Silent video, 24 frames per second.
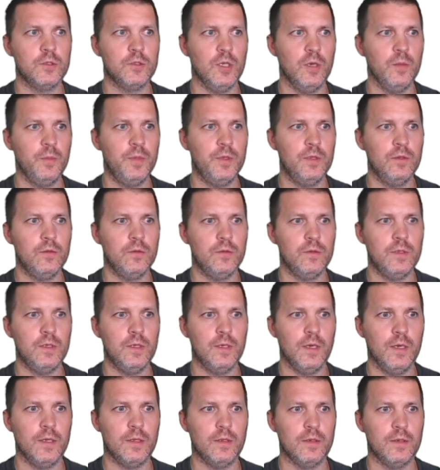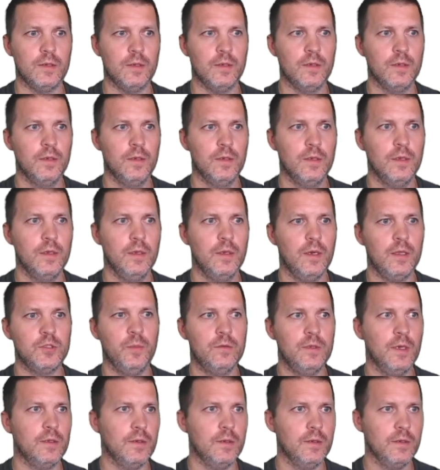jump into the other, I'll
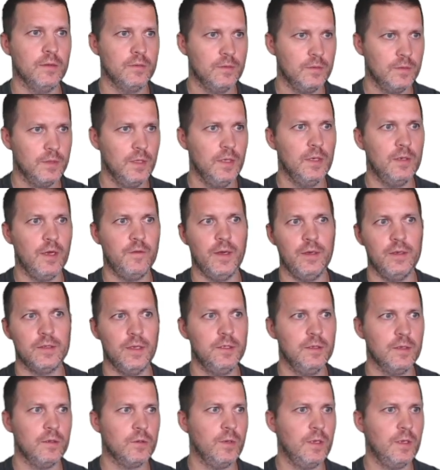jump into